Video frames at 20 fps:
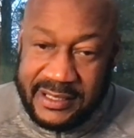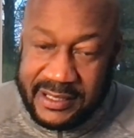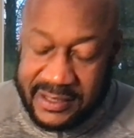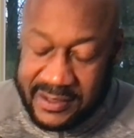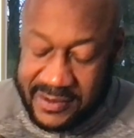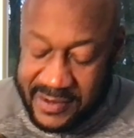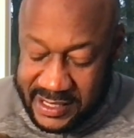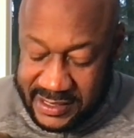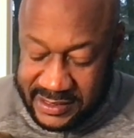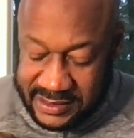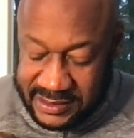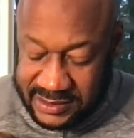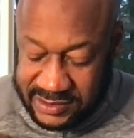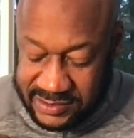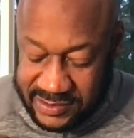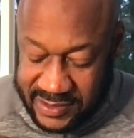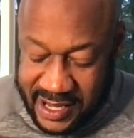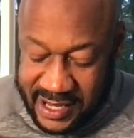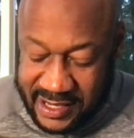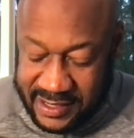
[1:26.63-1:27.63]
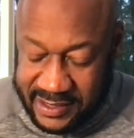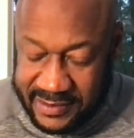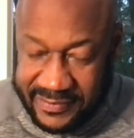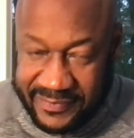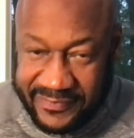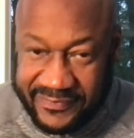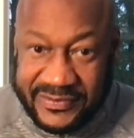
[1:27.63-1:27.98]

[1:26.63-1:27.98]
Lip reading: Grayson's trying to,